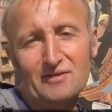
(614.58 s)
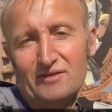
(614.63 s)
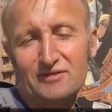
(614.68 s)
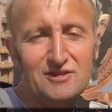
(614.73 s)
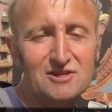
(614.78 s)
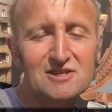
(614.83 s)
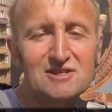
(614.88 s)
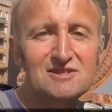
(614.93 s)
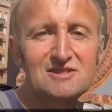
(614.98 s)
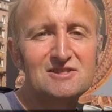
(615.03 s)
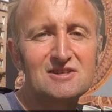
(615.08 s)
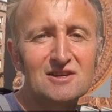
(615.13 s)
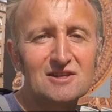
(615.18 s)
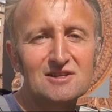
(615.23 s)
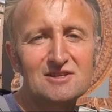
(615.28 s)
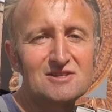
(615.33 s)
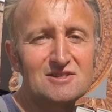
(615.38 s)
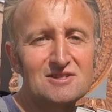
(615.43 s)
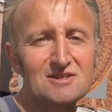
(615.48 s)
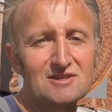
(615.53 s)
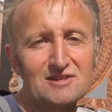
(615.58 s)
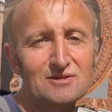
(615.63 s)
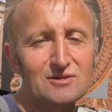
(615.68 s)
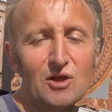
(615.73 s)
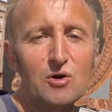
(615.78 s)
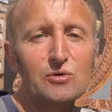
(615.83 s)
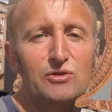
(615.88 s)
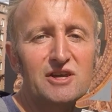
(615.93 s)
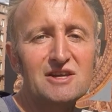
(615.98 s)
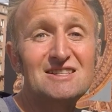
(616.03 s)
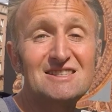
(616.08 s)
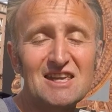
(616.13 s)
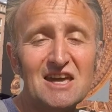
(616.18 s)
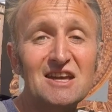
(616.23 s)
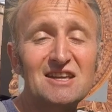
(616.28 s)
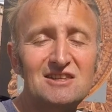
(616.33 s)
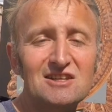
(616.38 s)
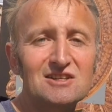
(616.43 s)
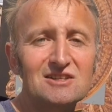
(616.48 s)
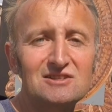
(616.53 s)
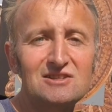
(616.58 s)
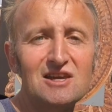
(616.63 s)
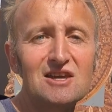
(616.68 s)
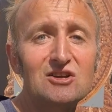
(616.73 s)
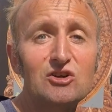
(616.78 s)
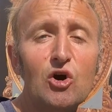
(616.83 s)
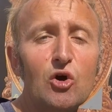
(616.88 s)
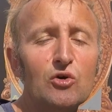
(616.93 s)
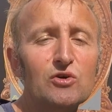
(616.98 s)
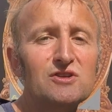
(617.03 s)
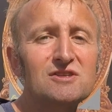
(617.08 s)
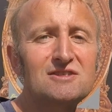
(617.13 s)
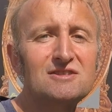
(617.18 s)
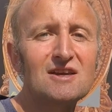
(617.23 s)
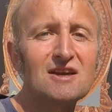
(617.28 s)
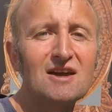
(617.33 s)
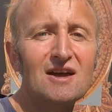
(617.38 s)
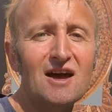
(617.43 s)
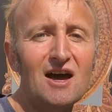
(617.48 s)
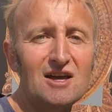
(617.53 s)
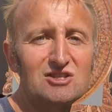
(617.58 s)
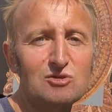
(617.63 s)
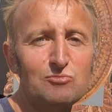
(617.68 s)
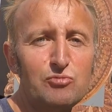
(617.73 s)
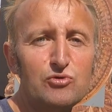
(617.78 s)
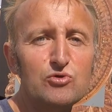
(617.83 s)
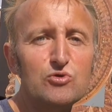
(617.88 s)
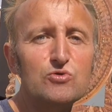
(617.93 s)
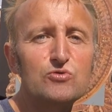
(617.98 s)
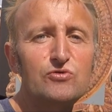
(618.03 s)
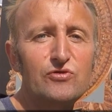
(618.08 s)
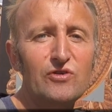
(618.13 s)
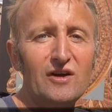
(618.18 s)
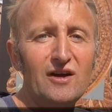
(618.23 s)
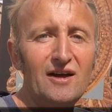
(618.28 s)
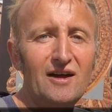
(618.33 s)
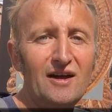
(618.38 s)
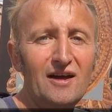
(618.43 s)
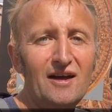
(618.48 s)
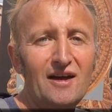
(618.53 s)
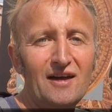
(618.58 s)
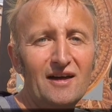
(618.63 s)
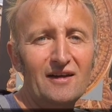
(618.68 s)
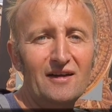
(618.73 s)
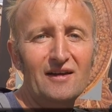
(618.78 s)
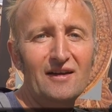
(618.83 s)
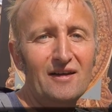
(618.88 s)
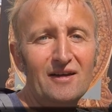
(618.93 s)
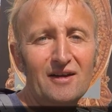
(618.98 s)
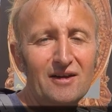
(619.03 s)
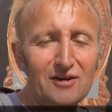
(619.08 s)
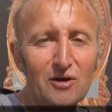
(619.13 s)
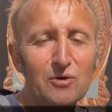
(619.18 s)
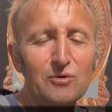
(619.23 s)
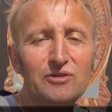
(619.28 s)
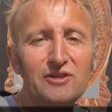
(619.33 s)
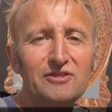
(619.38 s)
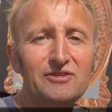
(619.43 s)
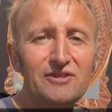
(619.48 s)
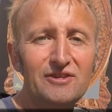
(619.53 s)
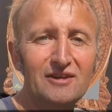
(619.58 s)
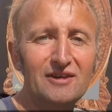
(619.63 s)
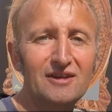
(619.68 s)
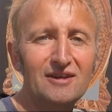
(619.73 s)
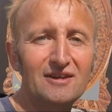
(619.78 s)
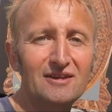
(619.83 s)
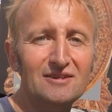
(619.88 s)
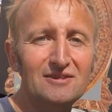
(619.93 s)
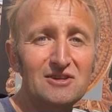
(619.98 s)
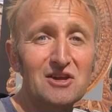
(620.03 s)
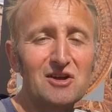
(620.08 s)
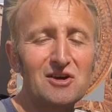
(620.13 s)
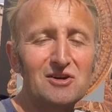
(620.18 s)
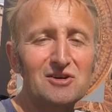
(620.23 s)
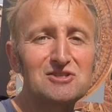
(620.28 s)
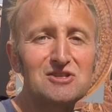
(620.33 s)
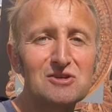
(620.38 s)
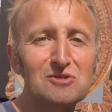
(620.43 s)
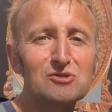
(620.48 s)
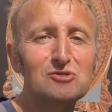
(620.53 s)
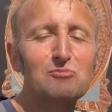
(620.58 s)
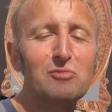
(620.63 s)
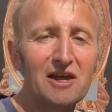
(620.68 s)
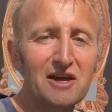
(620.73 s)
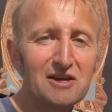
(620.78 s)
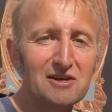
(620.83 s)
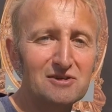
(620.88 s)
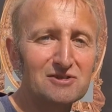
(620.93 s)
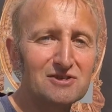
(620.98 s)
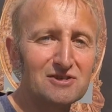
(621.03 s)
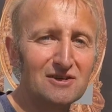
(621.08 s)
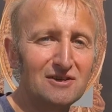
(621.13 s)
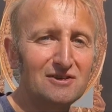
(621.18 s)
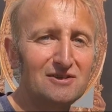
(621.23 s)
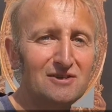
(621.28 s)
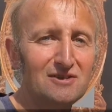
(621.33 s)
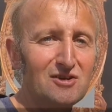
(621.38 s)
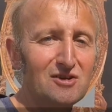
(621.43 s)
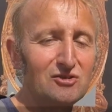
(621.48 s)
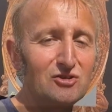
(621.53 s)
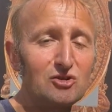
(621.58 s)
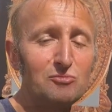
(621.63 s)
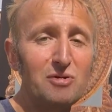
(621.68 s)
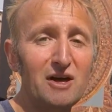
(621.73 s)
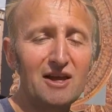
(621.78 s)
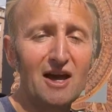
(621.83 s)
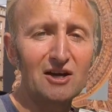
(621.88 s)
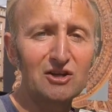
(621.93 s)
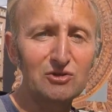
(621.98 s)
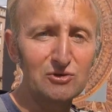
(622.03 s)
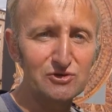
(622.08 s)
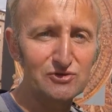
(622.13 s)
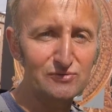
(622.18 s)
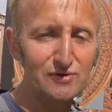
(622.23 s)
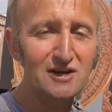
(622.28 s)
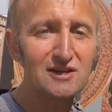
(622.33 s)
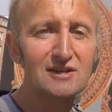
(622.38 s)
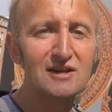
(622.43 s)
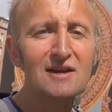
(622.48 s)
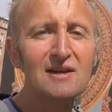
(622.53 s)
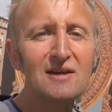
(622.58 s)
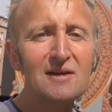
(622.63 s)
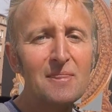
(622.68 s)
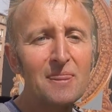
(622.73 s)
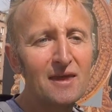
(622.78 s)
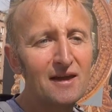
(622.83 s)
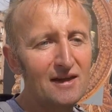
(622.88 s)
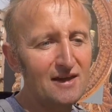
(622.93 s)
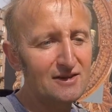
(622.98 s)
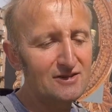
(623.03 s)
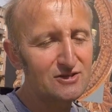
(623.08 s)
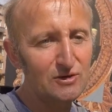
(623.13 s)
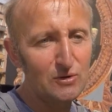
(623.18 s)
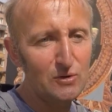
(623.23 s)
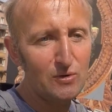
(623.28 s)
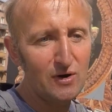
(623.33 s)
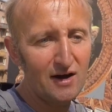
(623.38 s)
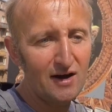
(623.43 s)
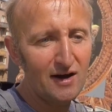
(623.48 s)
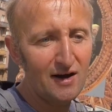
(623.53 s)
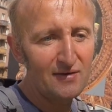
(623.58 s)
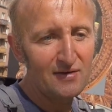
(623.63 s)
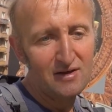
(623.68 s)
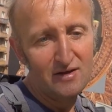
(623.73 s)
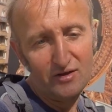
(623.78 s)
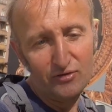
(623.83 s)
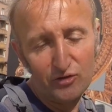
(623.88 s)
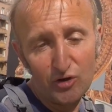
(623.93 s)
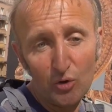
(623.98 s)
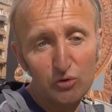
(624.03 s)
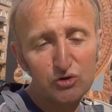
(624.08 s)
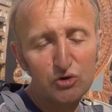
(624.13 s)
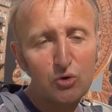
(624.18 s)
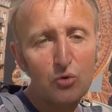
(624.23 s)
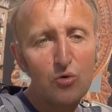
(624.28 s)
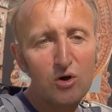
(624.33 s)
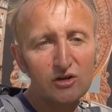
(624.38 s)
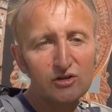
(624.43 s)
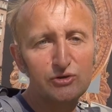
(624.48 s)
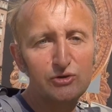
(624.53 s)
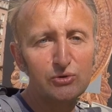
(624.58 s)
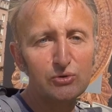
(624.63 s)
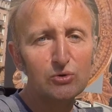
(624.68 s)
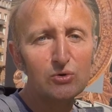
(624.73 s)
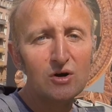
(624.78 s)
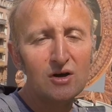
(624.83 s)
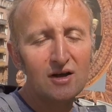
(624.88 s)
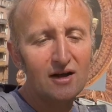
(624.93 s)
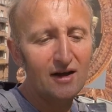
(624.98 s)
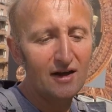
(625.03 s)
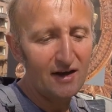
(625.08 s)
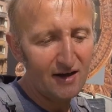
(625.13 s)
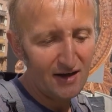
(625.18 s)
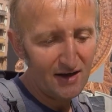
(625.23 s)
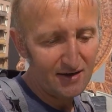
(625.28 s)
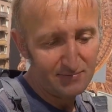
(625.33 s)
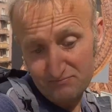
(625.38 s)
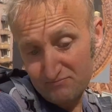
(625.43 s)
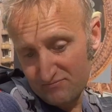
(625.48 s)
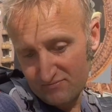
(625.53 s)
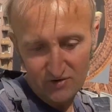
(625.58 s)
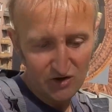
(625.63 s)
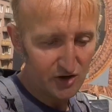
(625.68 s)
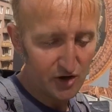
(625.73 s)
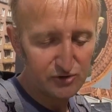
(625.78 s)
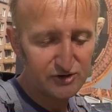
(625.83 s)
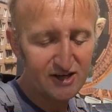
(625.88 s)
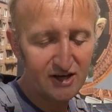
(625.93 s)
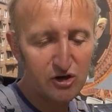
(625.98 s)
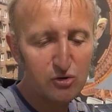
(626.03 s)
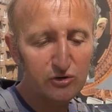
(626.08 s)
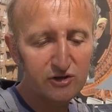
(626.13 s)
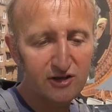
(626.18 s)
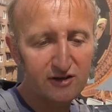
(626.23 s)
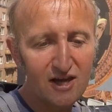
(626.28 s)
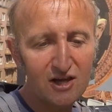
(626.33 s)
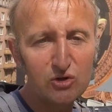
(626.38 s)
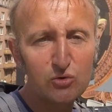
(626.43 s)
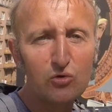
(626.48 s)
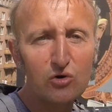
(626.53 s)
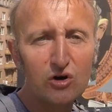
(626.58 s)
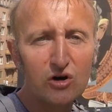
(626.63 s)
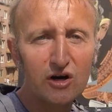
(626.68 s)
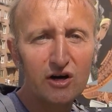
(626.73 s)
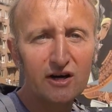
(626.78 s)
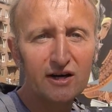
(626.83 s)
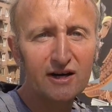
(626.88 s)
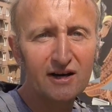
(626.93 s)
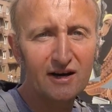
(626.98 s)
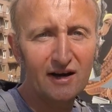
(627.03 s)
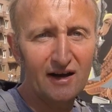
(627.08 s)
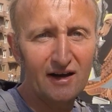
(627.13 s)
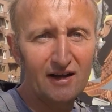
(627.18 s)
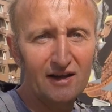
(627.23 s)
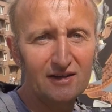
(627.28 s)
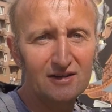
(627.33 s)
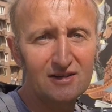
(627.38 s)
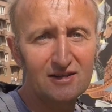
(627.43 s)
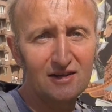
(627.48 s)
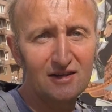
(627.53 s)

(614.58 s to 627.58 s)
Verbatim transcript: this uh, you know they stake the, their coins as a proof uh, uh, you know that they are serious players and they are not bad actors right so those who want to you know secure the network and